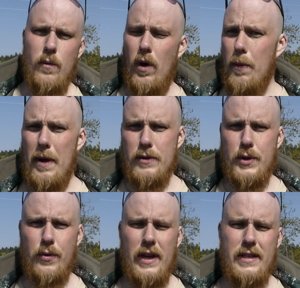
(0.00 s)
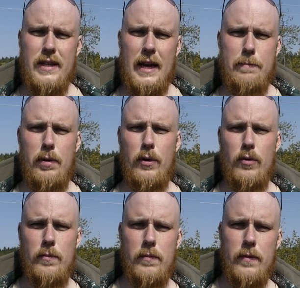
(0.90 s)
What about trees that
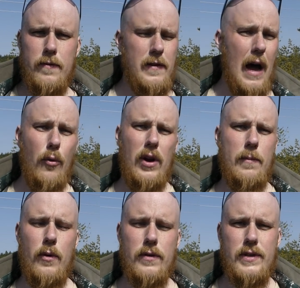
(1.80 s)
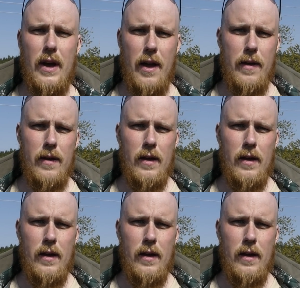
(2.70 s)
bloom? Flowering bonsai.